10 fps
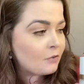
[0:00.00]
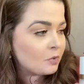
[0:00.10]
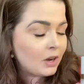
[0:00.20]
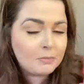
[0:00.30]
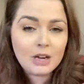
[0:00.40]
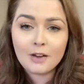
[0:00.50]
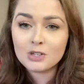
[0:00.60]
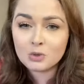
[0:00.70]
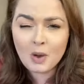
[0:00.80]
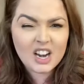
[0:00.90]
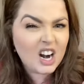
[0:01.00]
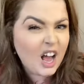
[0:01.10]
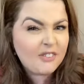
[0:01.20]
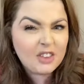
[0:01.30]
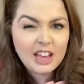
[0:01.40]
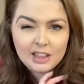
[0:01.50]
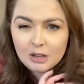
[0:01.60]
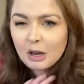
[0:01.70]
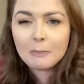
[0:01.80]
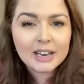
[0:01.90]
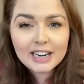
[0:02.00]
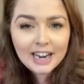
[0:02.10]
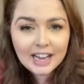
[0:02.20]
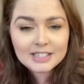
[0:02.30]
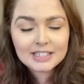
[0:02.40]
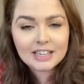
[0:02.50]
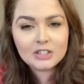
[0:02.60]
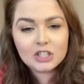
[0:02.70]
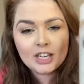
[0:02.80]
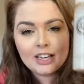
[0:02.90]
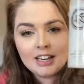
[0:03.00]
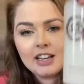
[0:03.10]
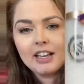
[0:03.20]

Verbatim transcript: rubbed off, sweated off. The humidity hasn't touched it.